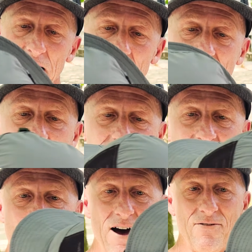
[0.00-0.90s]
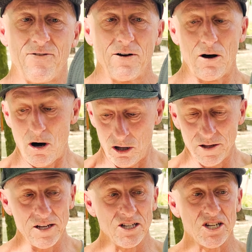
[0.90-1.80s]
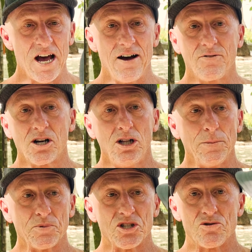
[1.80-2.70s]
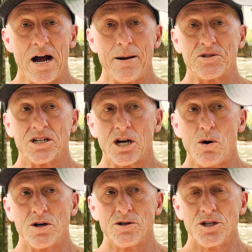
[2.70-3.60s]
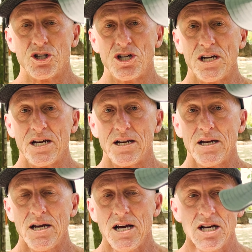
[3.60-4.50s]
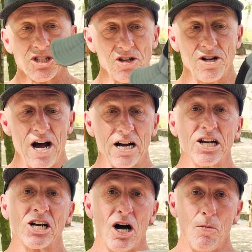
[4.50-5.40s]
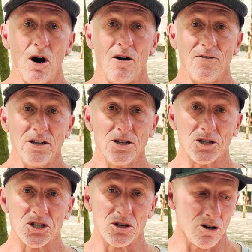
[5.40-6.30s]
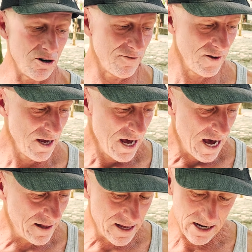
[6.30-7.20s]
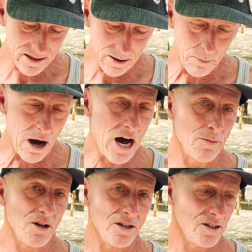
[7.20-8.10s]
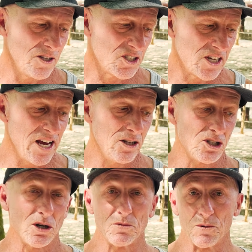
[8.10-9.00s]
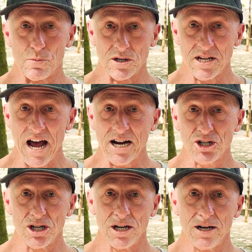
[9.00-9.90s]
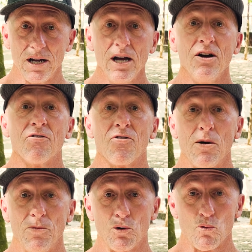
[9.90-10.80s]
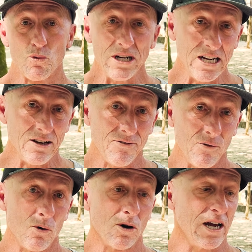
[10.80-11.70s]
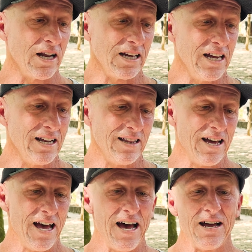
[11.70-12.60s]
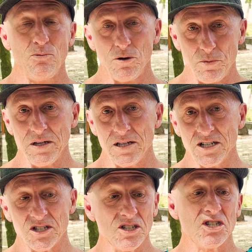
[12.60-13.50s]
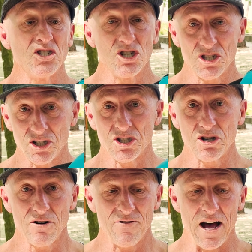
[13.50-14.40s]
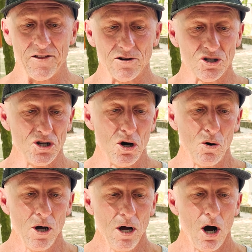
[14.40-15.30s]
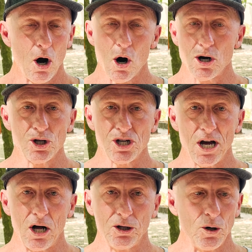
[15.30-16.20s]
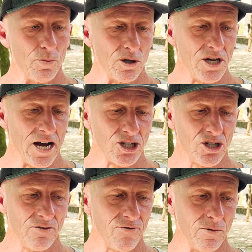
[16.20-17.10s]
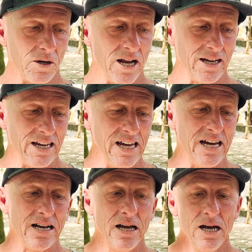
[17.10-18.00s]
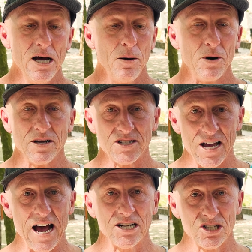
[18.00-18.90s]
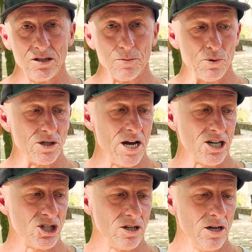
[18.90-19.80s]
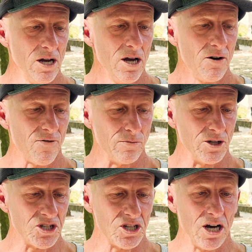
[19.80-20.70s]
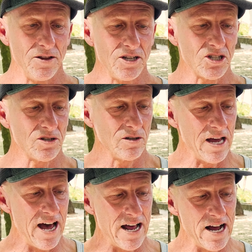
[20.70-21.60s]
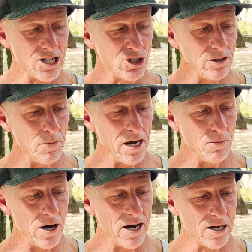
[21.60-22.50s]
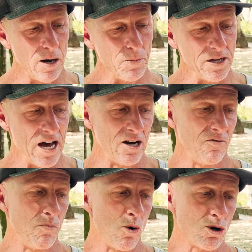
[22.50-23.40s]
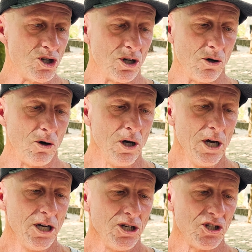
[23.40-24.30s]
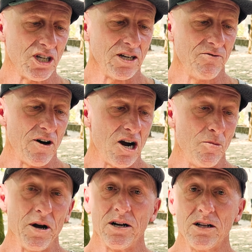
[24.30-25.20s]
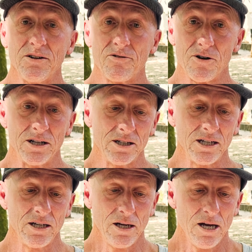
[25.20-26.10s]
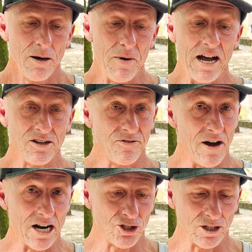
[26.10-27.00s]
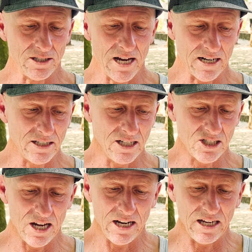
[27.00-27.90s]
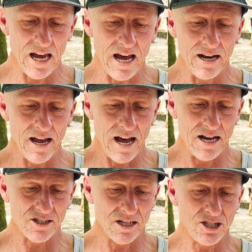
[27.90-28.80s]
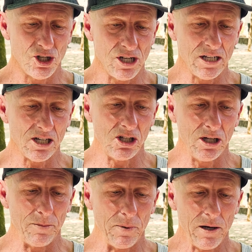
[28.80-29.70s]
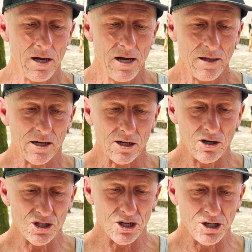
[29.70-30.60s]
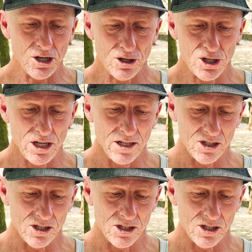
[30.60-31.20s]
And they have, all of these have clip straps that go under the chin, so they're not going to come off in the surf. And then at the bottom end of the scale in terms of protection from the reef or getting hit in the head would be this. This is just a surf hat. There's no hard shell, no protection from getting hit, but it's excellent protection from the sun. This hat actually made by a company out of Portugal using environmentally friendly manufacturing techniques, and again has a chin clip that goes under your chin.